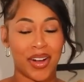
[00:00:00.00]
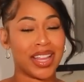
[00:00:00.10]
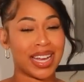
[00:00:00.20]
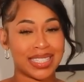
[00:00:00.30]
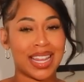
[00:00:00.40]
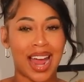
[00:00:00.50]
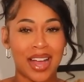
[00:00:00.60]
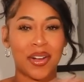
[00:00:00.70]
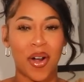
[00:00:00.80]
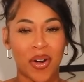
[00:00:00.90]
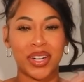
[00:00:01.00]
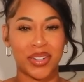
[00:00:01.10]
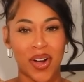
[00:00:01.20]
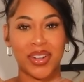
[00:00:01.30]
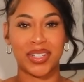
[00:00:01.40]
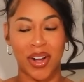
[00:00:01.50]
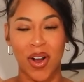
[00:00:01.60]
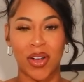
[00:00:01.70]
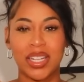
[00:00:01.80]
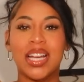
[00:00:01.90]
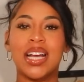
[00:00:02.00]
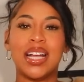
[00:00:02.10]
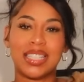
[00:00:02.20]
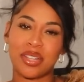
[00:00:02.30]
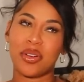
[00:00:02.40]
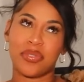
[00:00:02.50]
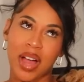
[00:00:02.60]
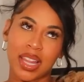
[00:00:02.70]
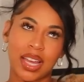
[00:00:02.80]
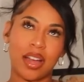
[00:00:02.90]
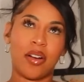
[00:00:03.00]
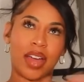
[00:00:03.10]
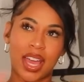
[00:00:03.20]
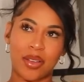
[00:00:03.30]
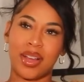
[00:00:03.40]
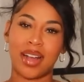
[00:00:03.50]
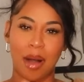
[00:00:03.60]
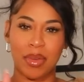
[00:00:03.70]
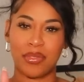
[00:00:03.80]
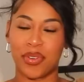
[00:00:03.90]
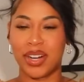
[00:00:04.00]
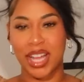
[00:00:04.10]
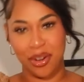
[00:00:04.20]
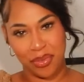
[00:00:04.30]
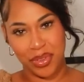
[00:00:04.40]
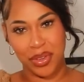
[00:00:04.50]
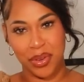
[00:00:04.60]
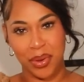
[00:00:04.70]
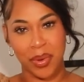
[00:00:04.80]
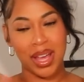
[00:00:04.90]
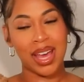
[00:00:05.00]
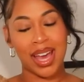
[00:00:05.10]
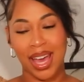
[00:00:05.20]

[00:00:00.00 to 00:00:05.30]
Like I said, I called and called and called. And so they were finally like, okay, you can come in for an interview.